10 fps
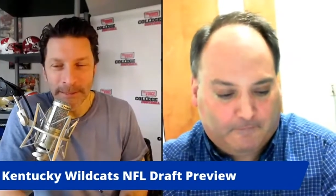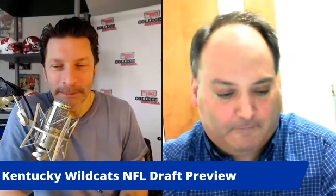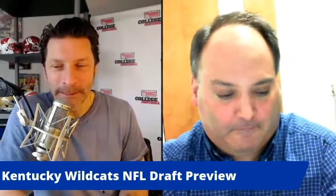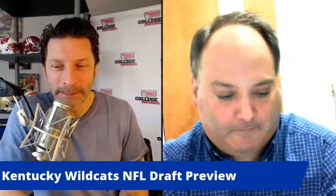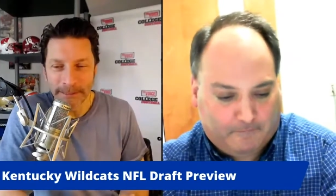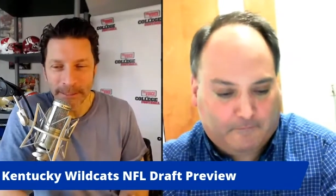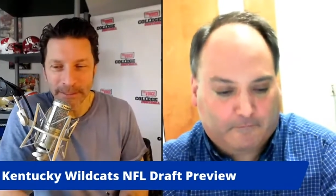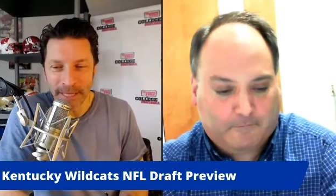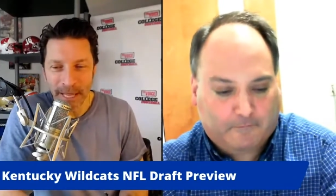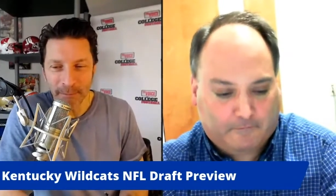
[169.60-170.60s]
Speaker 1: Uh,
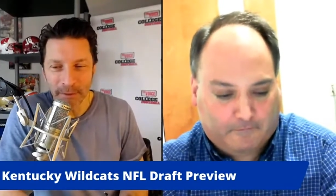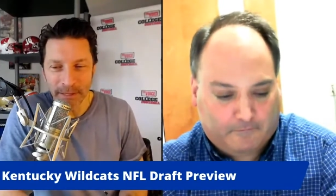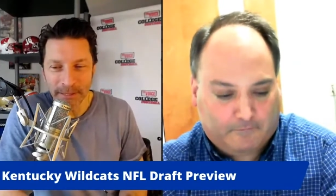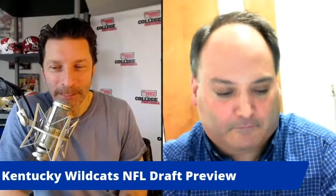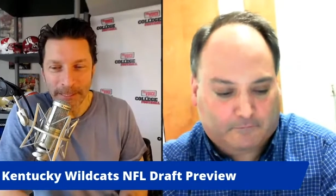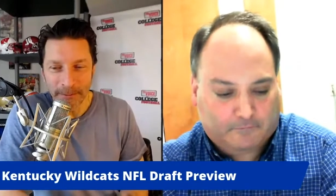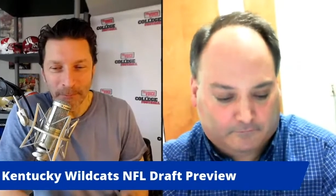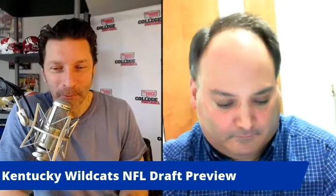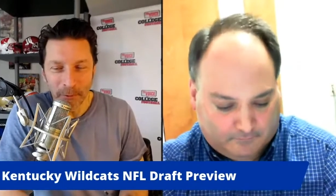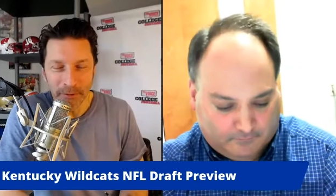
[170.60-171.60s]
just epic uh,
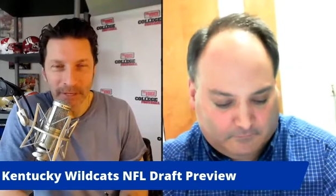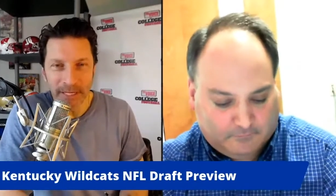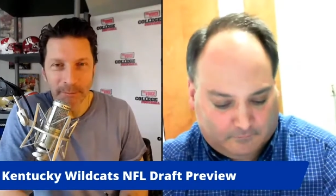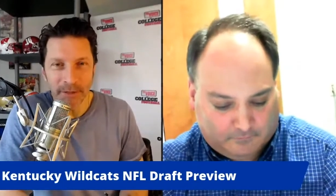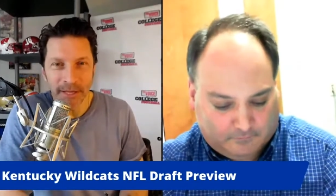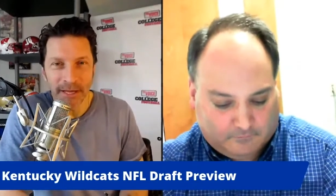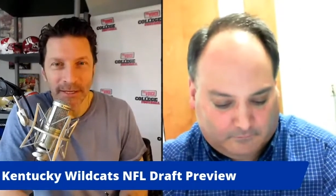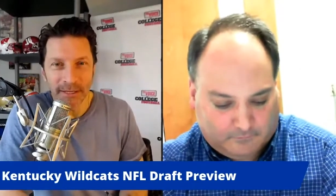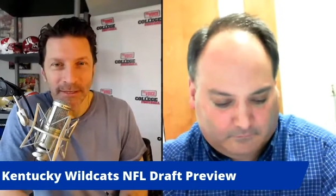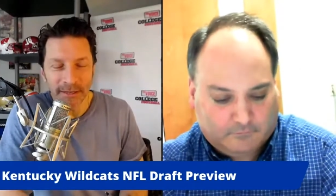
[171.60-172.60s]
role that he
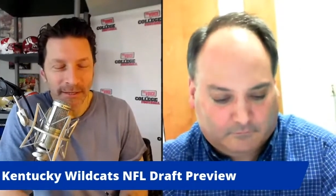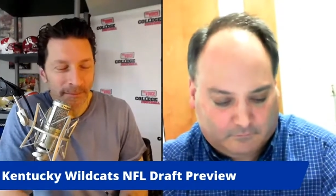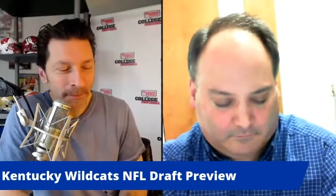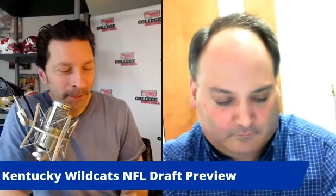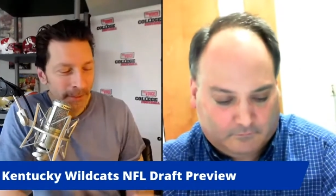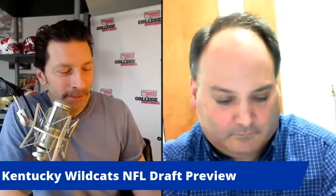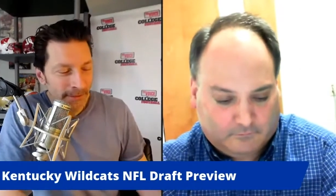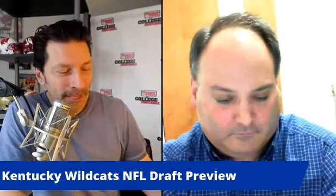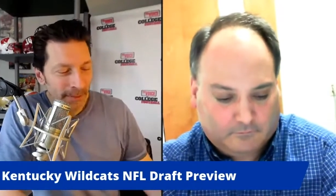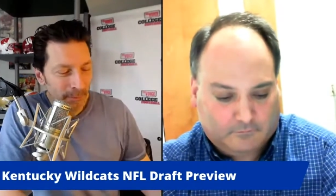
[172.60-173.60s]
played in uh,
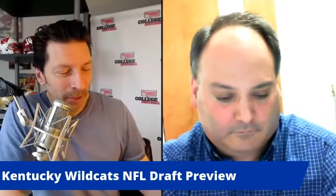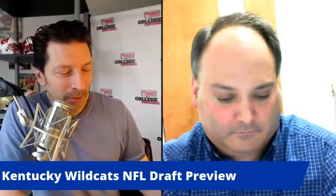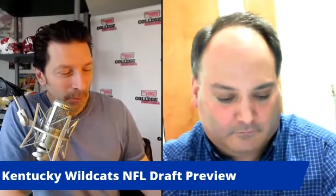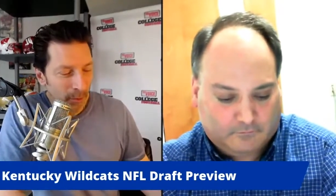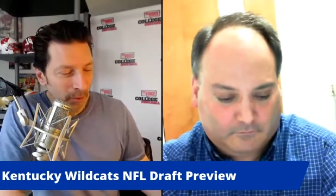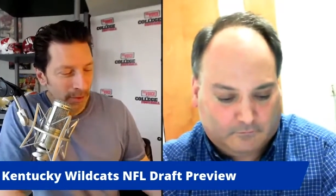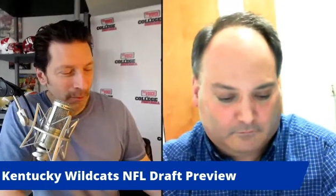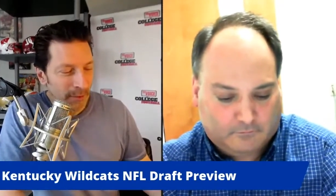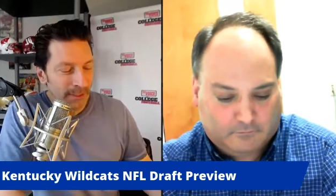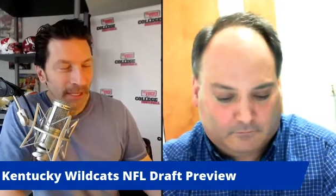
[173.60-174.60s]
that Belk Bowl that
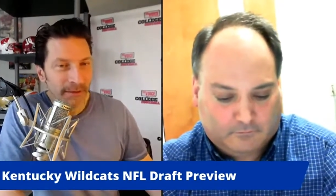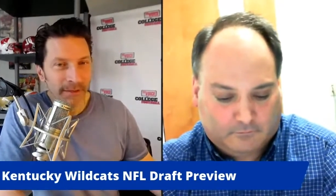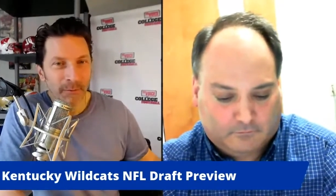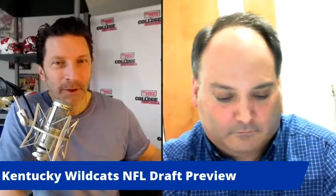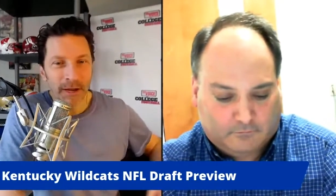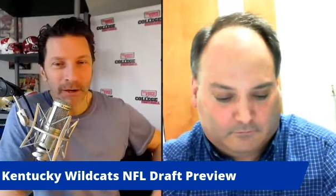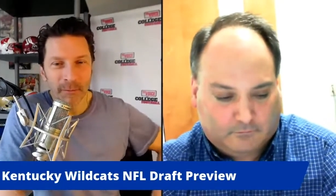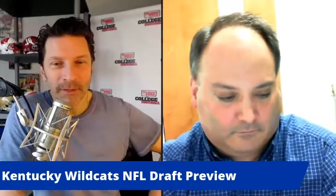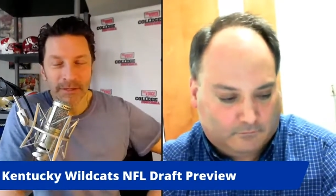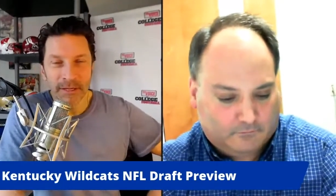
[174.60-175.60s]
went down to the wire
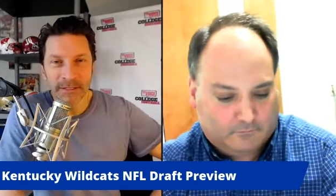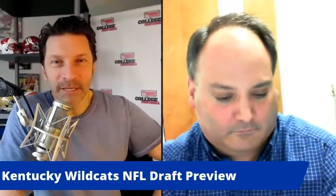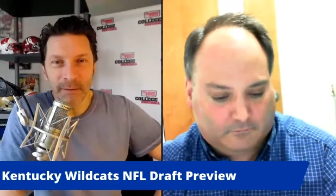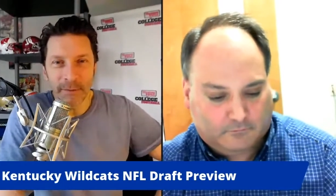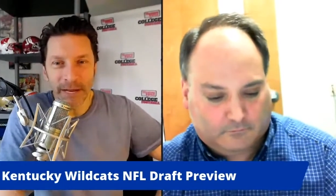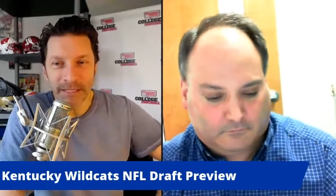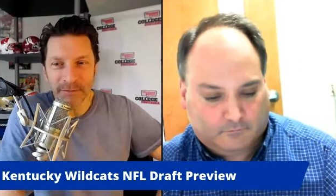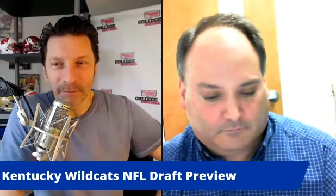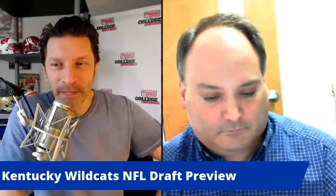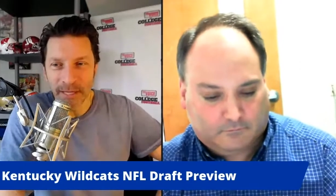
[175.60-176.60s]
with a touchdown pass
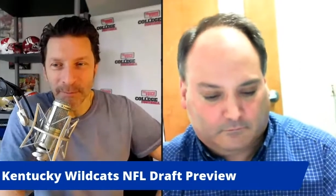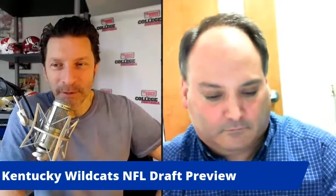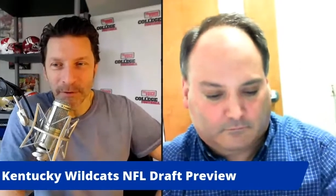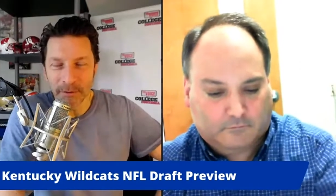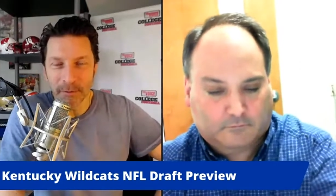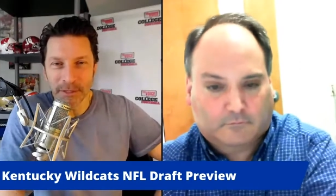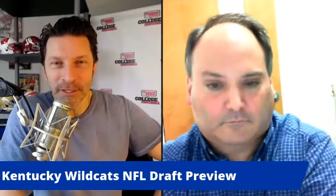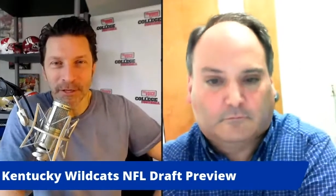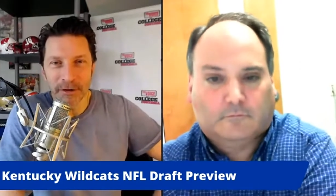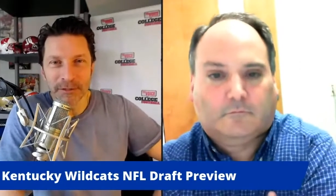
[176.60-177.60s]
from him and all the
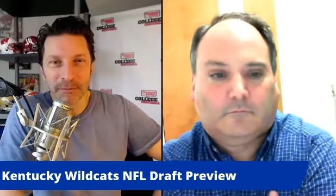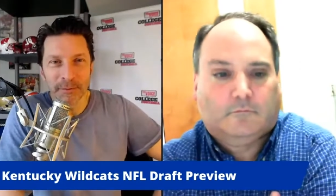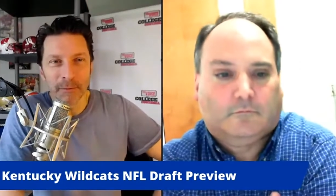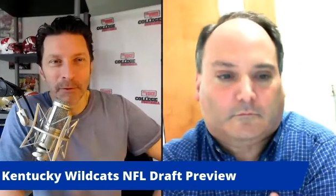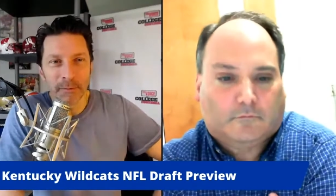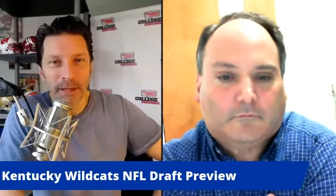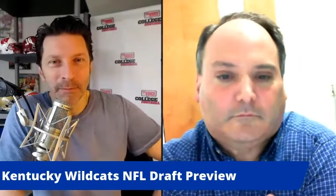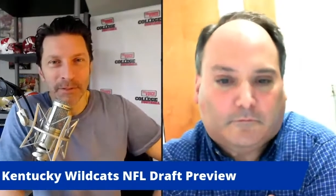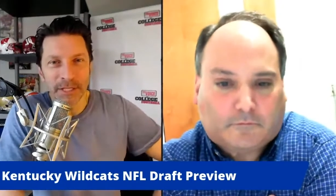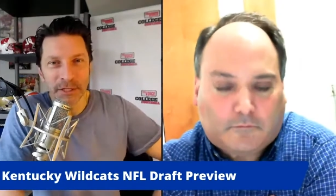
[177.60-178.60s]
rushing yards from the quarterback
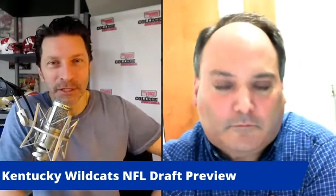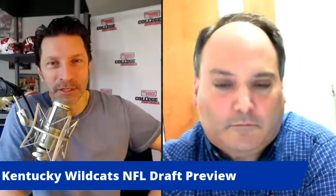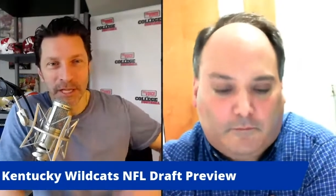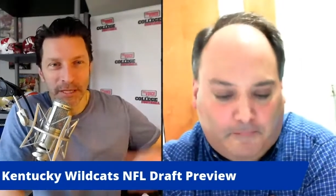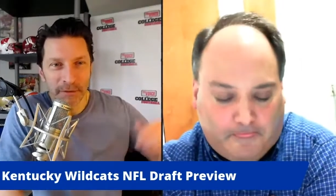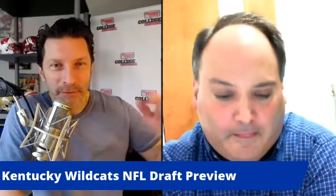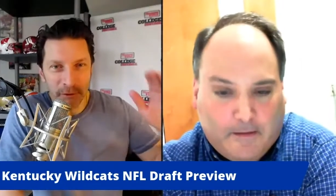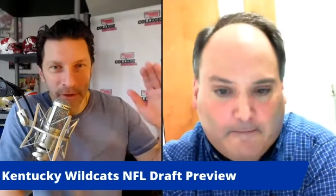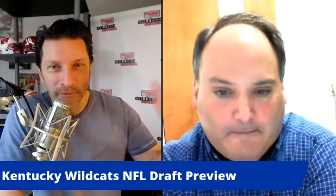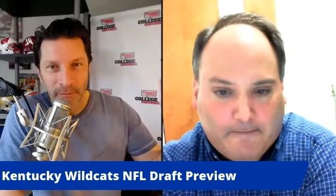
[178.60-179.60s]
position. And if
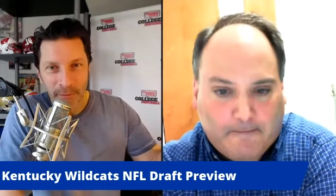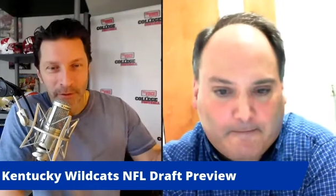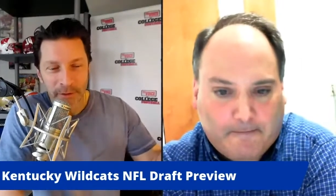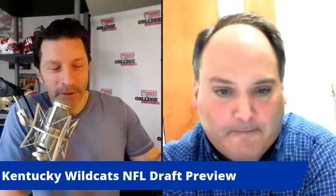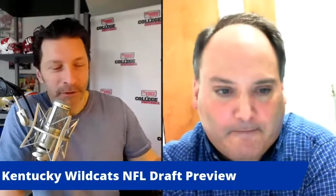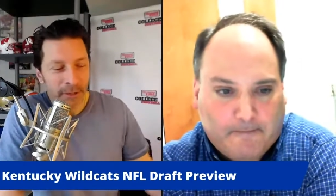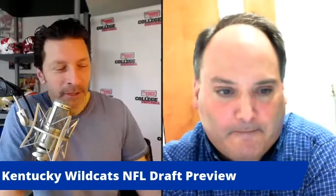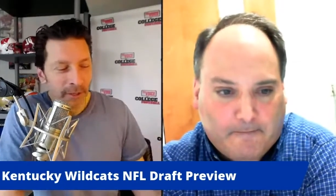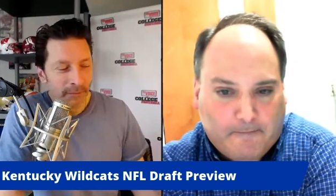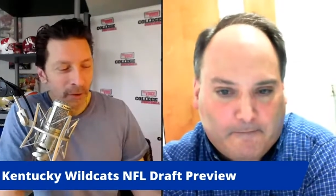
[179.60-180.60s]
you're unfamiliar,
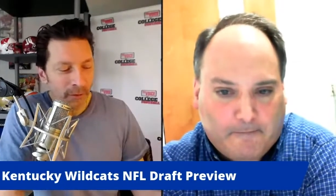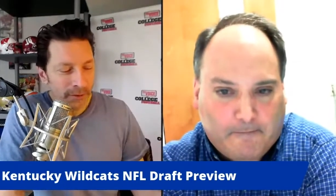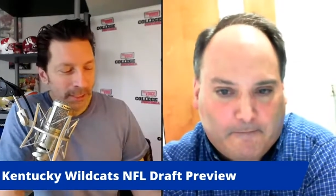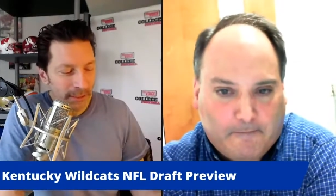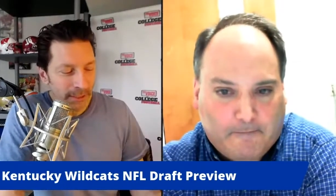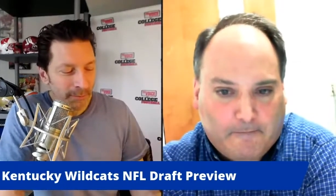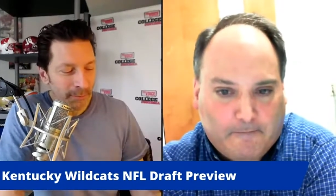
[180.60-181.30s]
folks, uh, Lynn